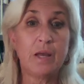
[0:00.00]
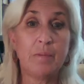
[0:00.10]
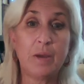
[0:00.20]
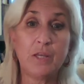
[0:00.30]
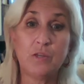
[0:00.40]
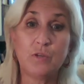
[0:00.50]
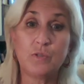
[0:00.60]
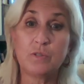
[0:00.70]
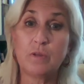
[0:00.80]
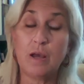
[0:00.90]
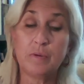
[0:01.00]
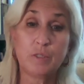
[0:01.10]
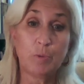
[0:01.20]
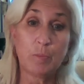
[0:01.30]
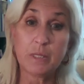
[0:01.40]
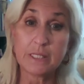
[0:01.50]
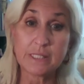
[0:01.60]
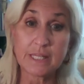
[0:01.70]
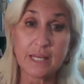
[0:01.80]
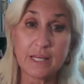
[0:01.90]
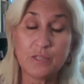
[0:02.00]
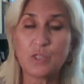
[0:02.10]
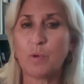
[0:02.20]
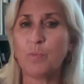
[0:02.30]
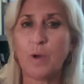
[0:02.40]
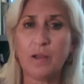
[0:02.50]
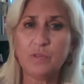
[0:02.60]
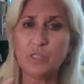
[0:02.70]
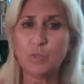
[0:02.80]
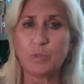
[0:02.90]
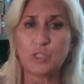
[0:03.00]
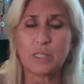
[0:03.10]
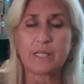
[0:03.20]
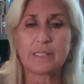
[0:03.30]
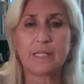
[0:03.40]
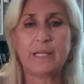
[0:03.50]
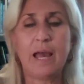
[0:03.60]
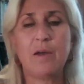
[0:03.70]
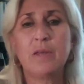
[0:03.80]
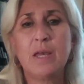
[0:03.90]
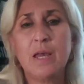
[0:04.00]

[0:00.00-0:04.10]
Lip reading: I might use spearmint instead. So I'll just switch things in and out.